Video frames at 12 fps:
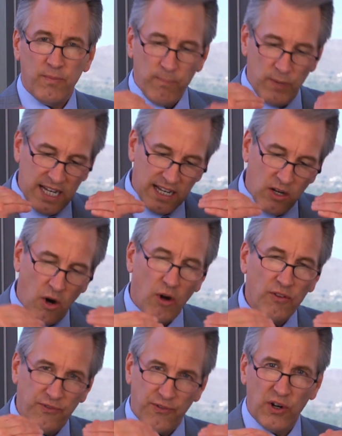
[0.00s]
We get
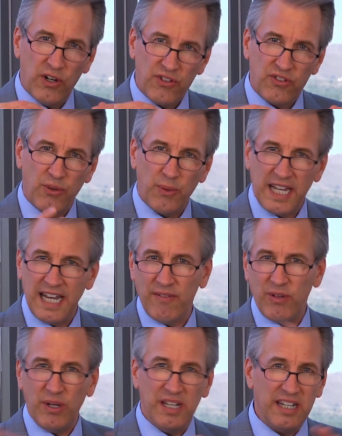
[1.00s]
called first so we can
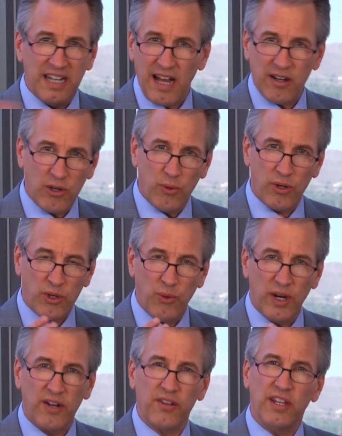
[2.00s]
have you in and out of court
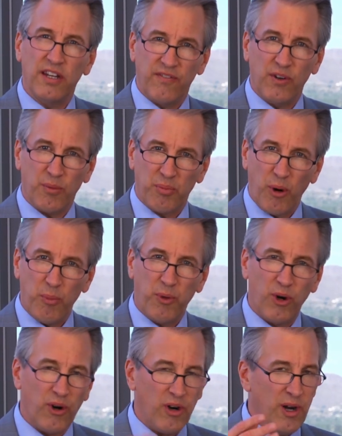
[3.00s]
quicker than if you're a pro
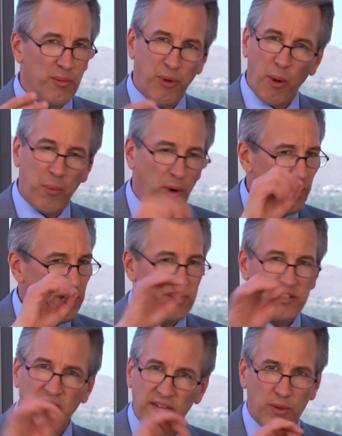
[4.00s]
per. Pro per, you
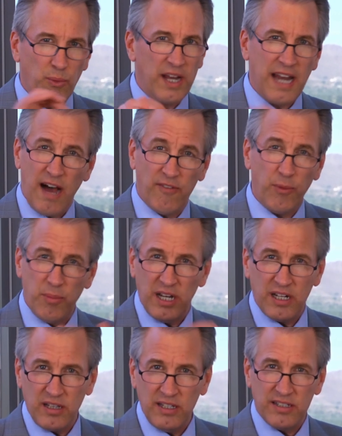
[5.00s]
just have to wait
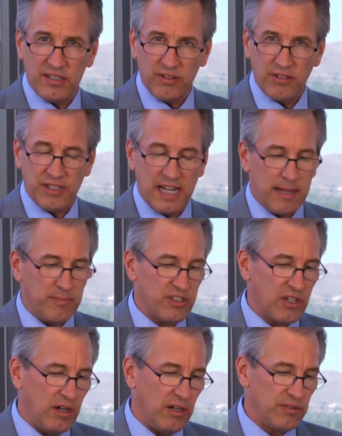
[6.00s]
alphabetically until your name's
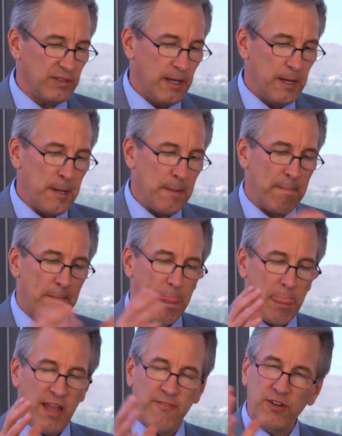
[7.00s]
called.
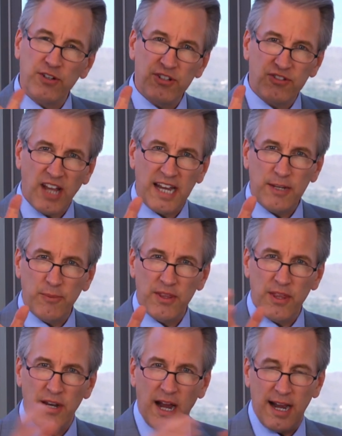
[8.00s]
If you're deciding
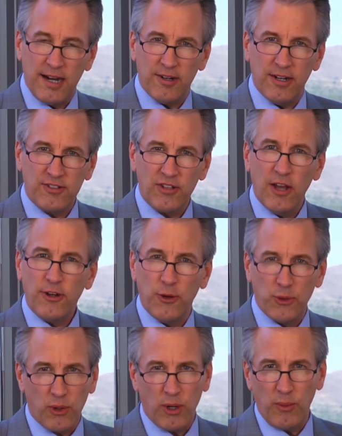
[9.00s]
whether to hire us,
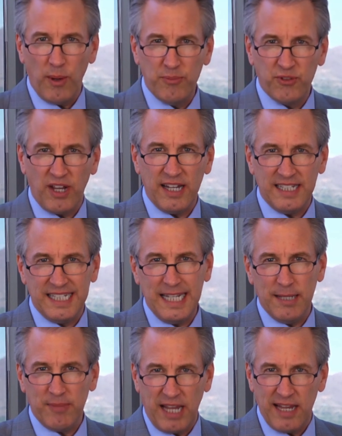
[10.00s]
go to our website,
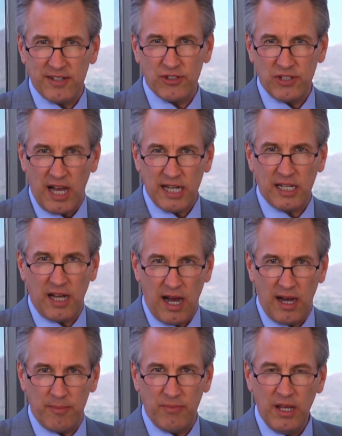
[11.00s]

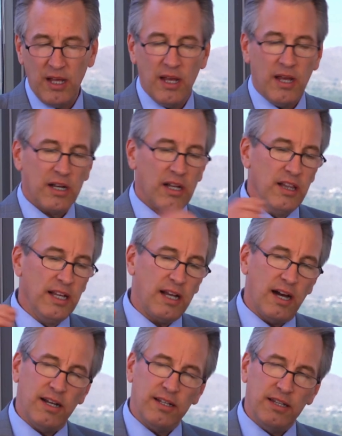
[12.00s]
dmcantor.com. Click
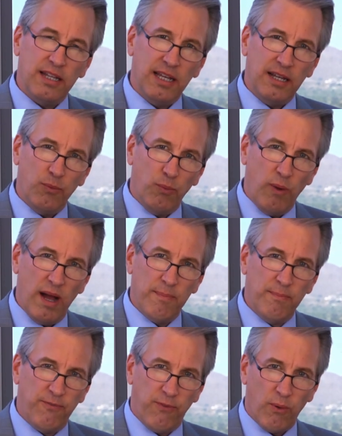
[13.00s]
on the
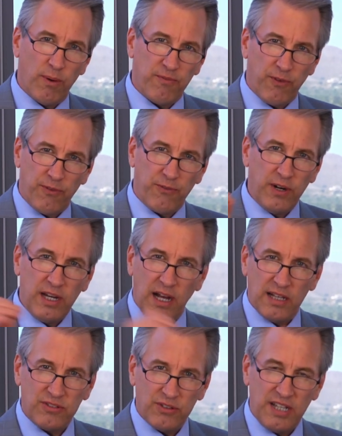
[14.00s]
web form for a free
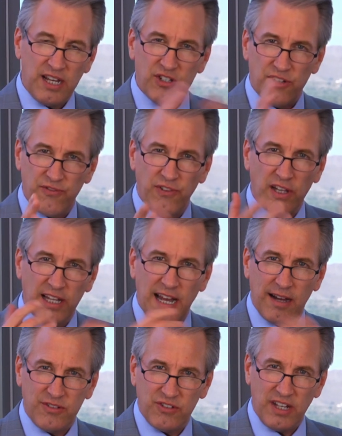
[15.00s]
consultation, fill it
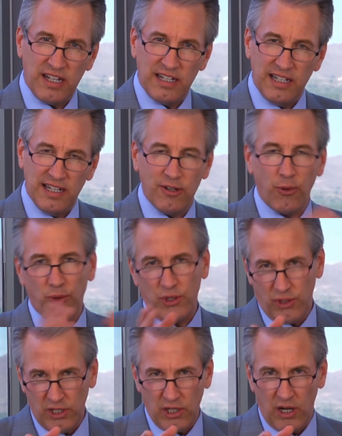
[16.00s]
out and send it in, or you
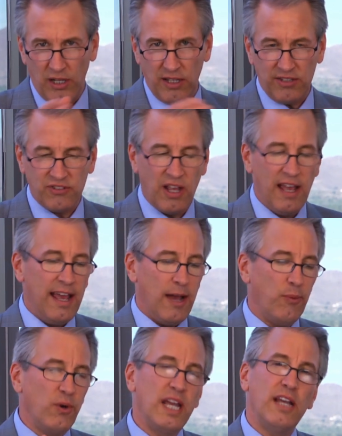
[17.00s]
can call us
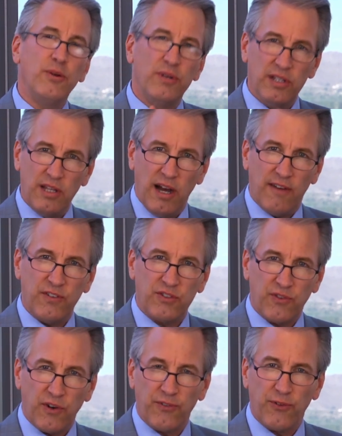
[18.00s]
and we'll get you into the office
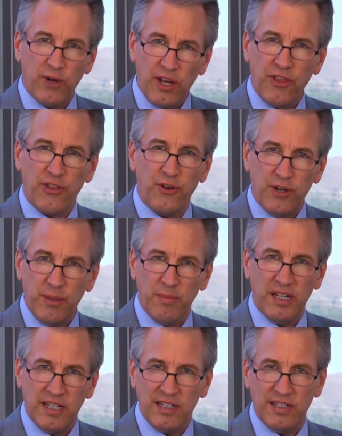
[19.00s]
for a free
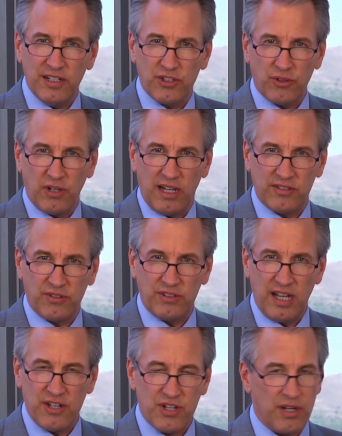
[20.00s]
30-minute initial
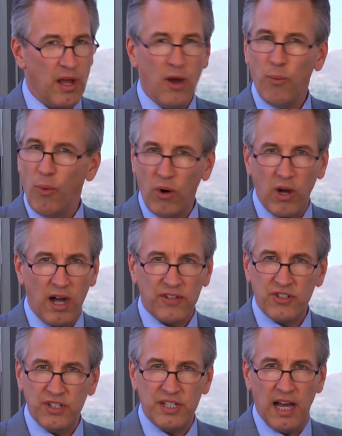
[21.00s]
consultation. Won't
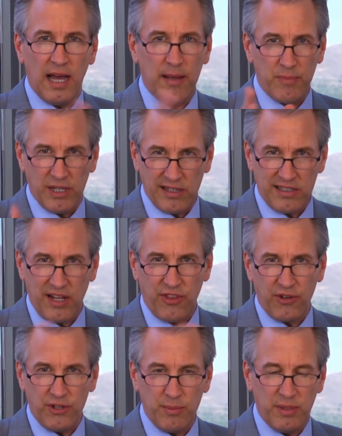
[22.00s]
cost you a dime, but it'll take
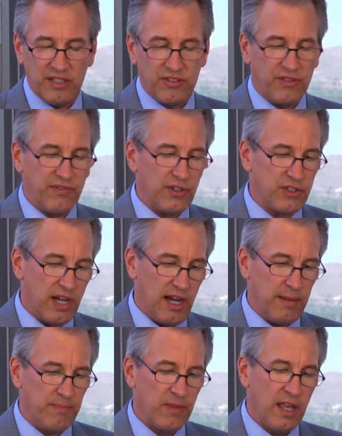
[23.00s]
30 minutes of your
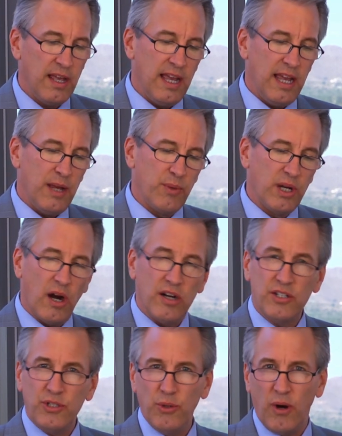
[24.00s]
time. In
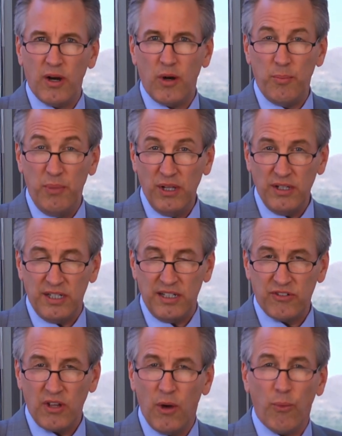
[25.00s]
regard to our
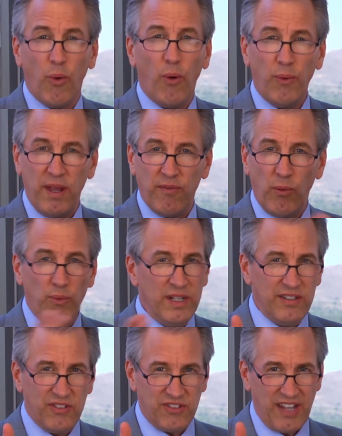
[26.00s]
abilities, well, we have a
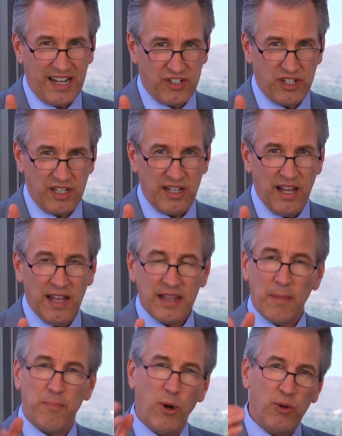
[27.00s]
wins section
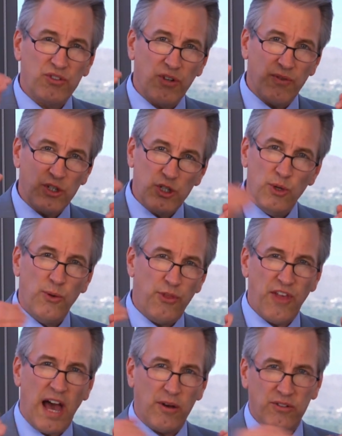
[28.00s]
that posts over
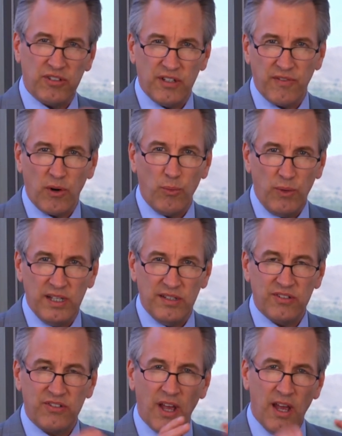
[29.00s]
2,000 of our
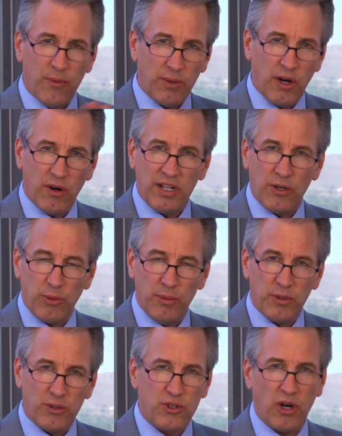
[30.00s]
wins regarding
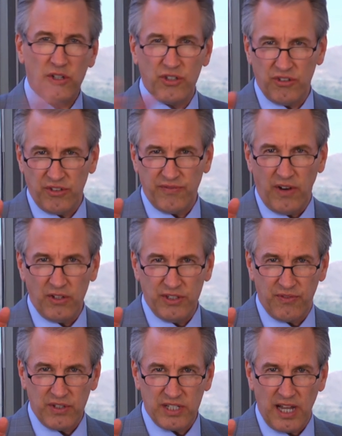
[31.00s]
criminal charges of all
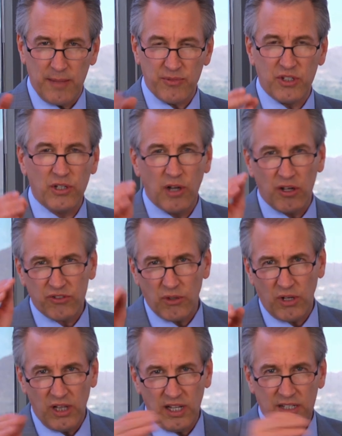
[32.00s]
different types. You can also
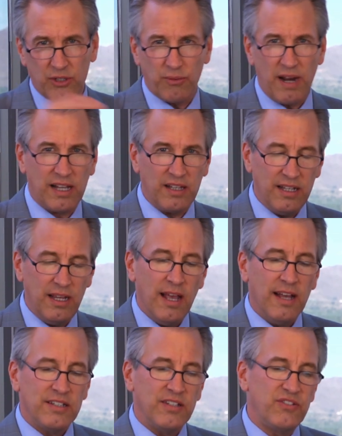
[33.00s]
click directly
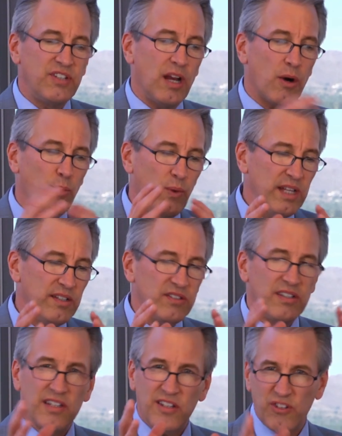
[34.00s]
to see our
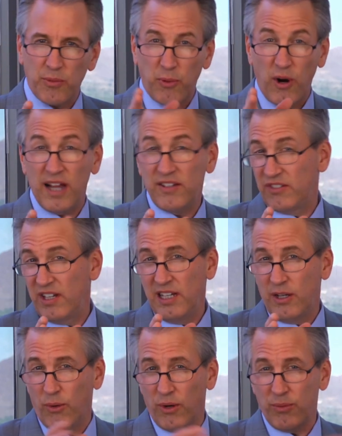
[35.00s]
wins in the Surprise City
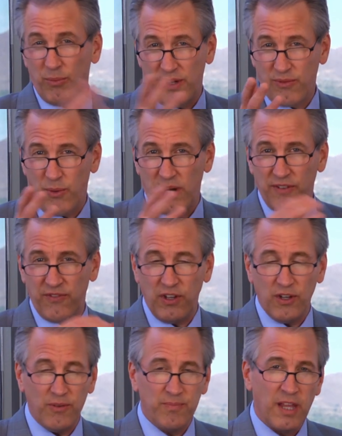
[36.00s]
Court. We have quite a
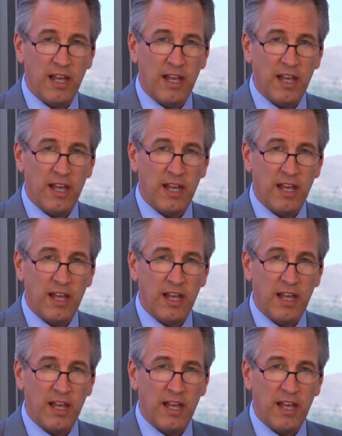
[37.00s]
few.